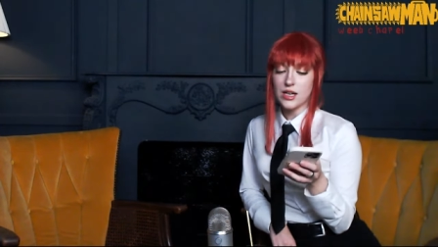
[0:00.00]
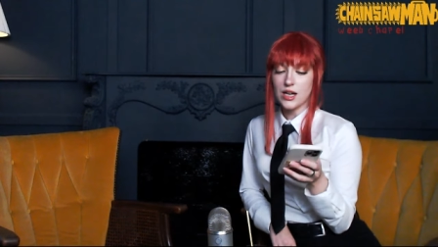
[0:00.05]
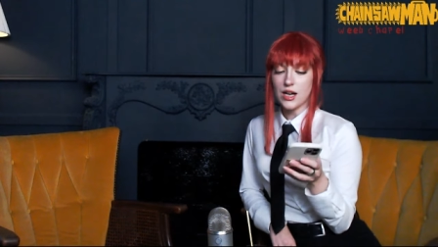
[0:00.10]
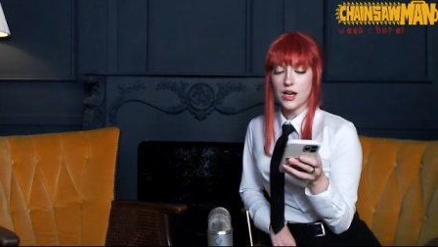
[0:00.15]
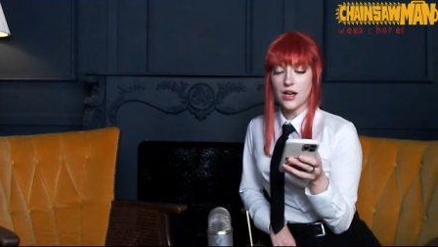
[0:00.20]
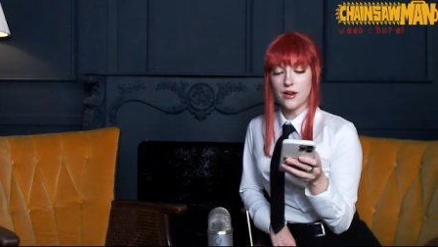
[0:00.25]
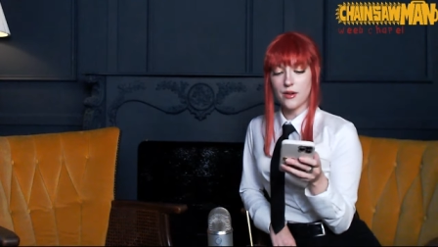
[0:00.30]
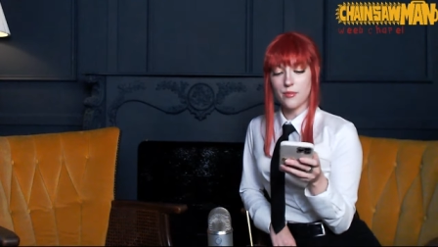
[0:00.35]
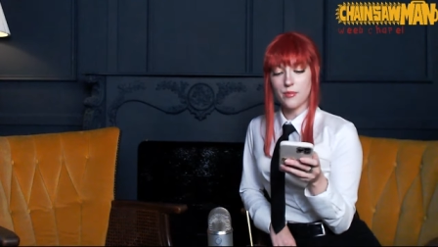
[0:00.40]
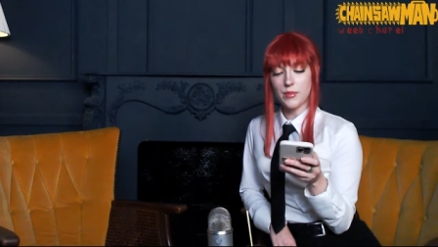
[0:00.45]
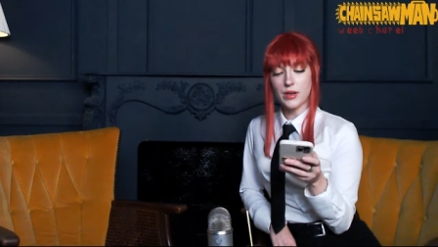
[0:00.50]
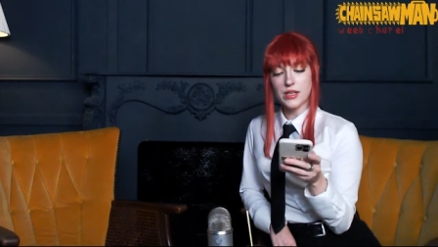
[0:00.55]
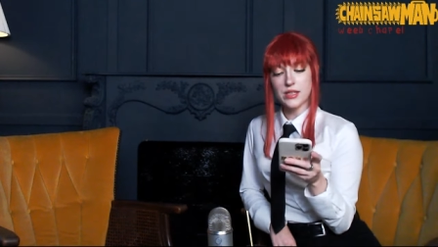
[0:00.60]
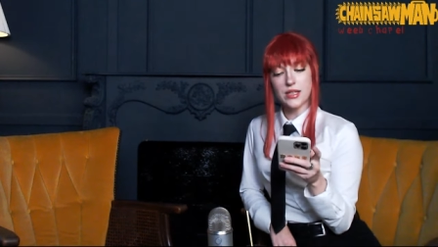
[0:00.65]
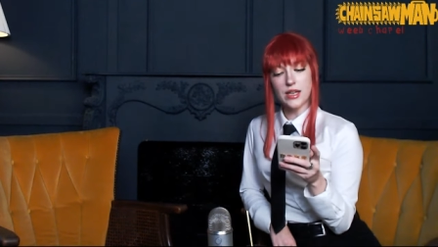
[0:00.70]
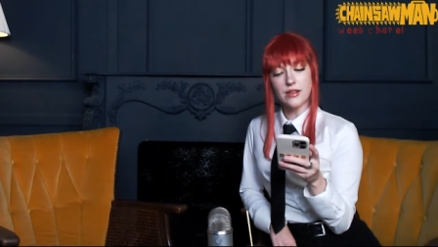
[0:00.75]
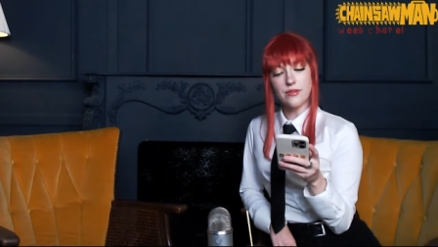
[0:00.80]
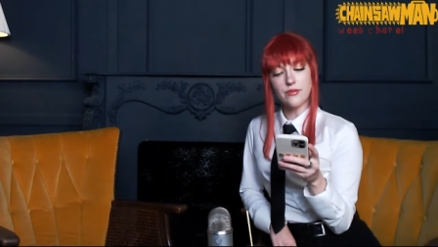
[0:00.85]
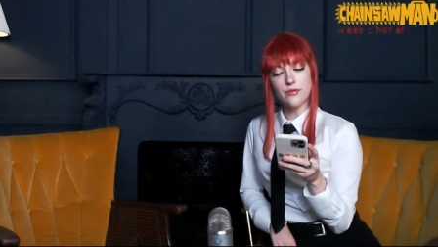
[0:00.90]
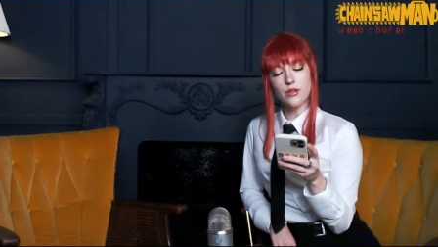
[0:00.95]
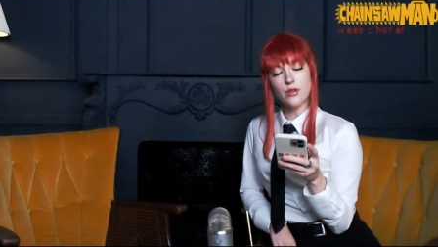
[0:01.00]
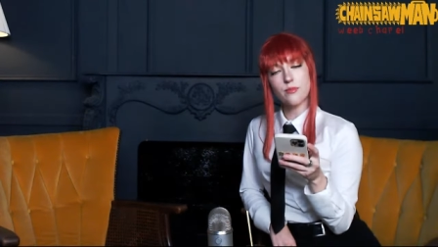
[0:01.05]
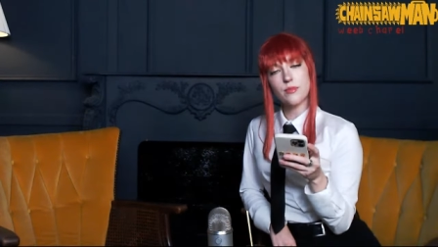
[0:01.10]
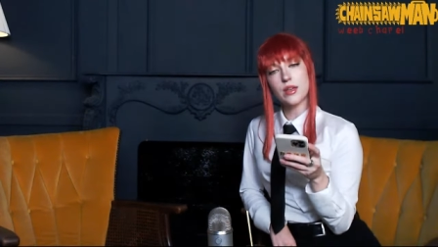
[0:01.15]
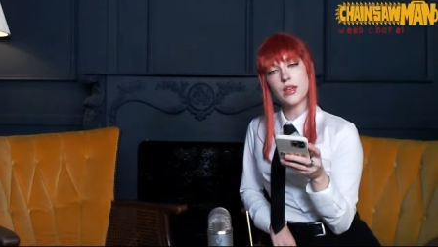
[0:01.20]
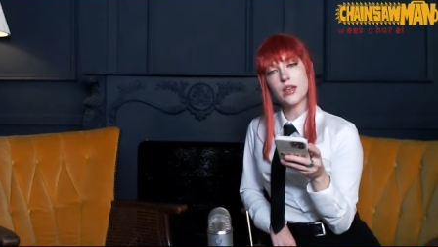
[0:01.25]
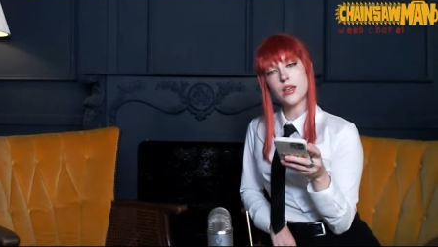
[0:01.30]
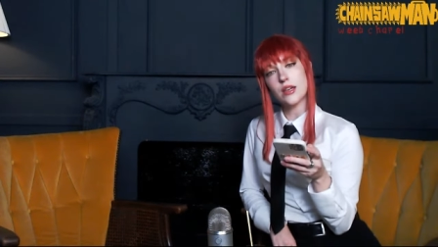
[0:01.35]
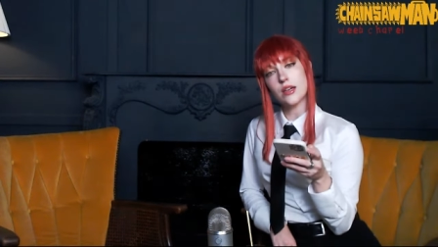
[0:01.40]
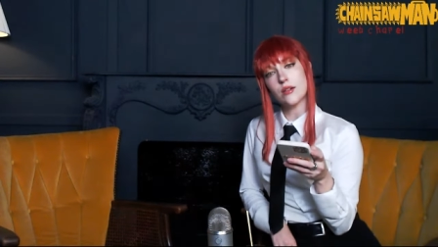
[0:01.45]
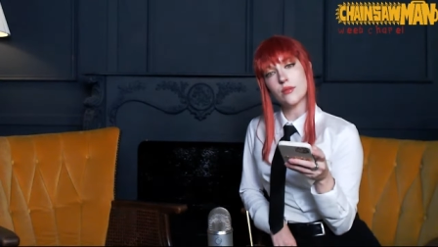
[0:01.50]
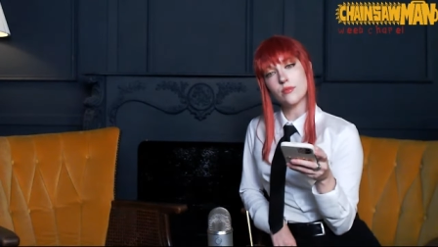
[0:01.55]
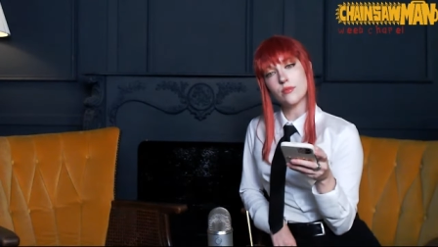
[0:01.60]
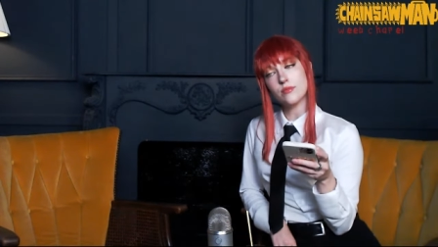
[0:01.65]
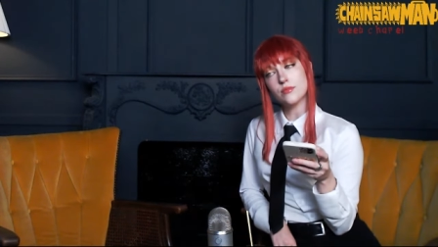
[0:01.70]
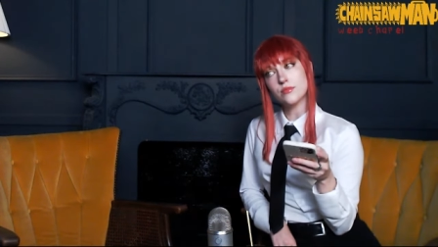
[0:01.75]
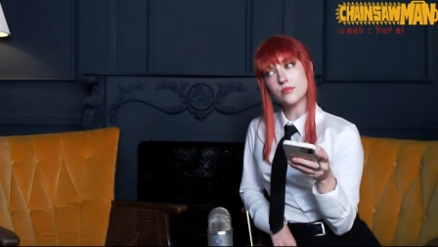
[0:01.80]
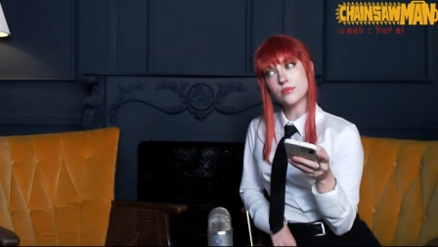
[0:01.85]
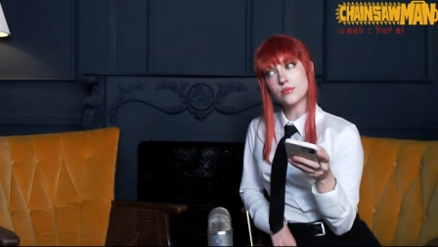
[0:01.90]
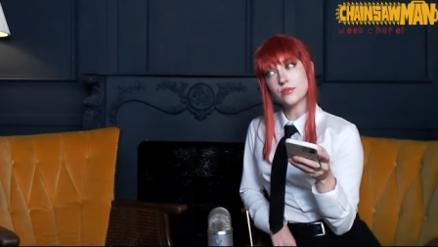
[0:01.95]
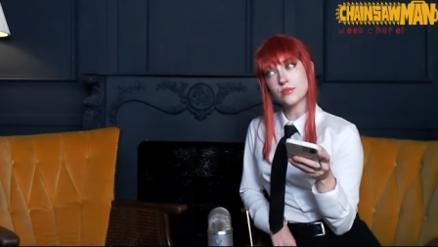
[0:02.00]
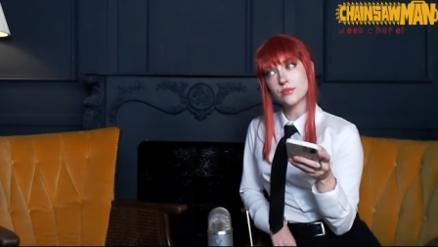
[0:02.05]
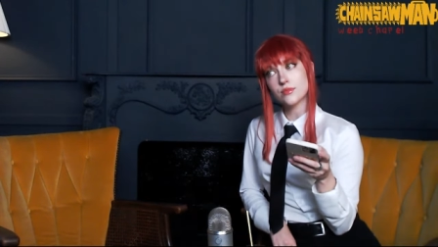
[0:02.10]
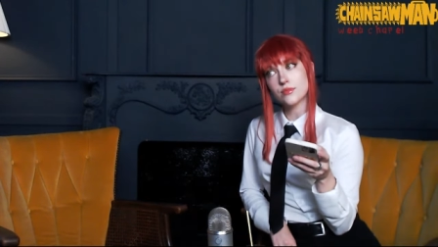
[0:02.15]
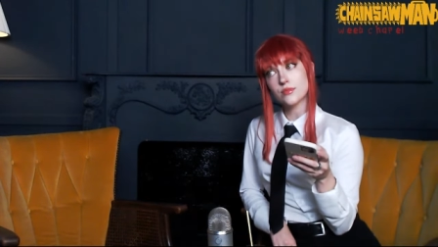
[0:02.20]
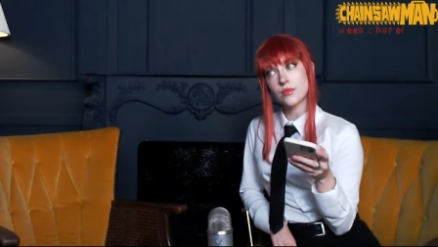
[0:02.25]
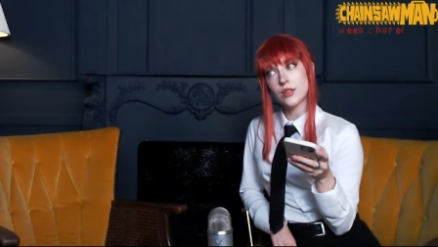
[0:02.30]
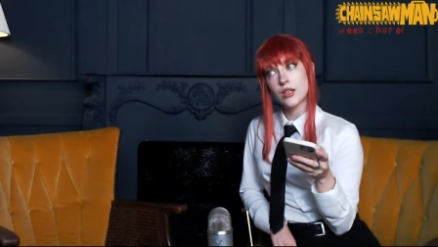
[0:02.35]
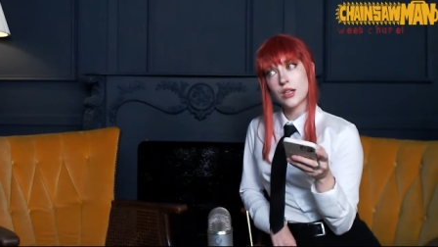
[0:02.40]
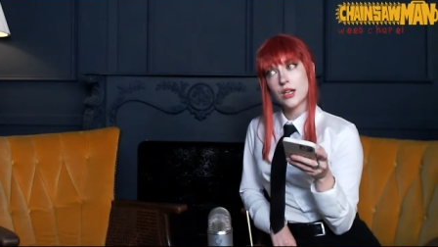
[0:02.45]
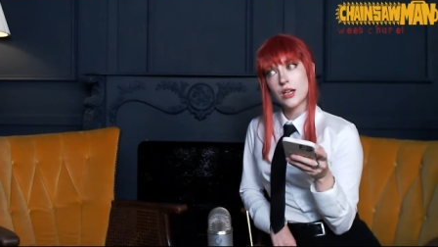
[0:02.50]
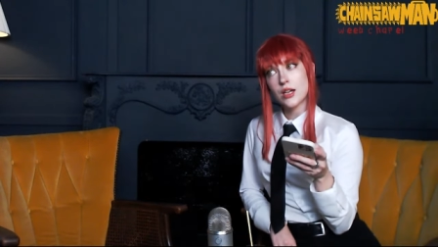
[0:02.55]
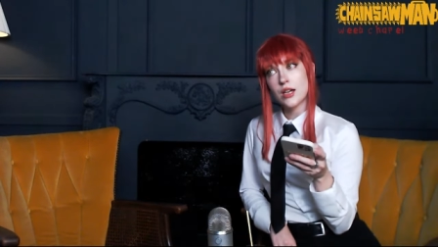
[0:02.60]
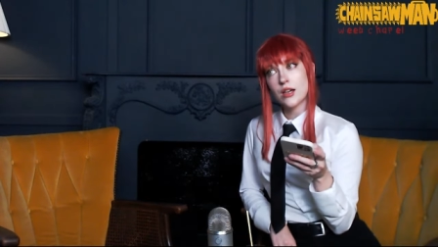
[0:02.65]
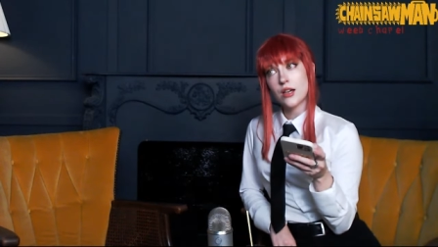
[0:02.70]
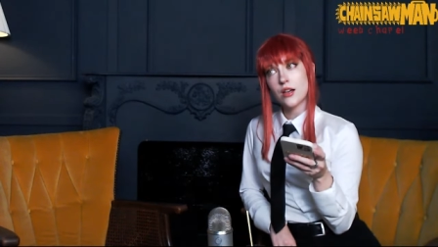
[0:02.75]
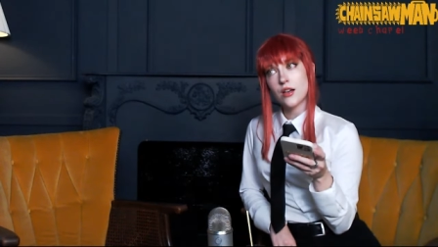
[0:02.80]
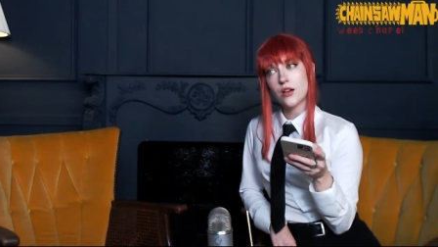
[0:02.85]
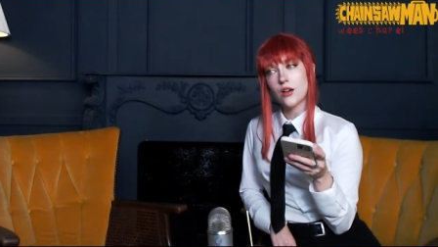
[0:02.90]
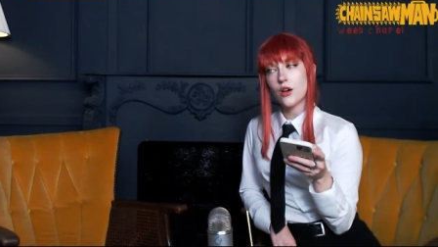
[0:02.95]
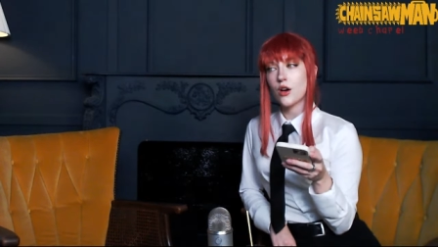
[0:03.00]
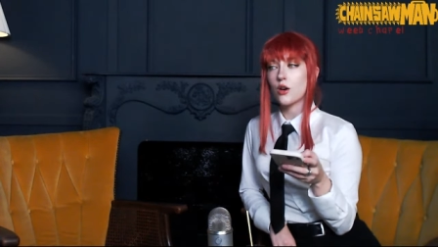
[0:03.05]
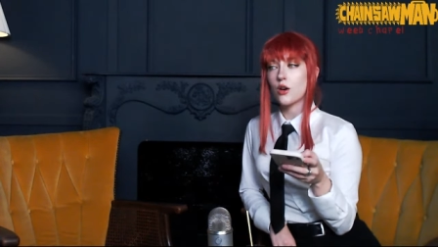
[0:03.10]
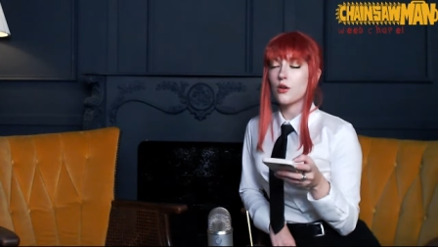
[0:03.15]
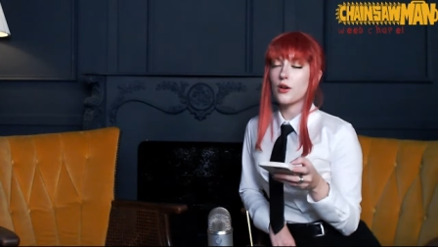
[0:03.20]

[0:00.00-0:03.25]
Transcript: Aside from him, oh,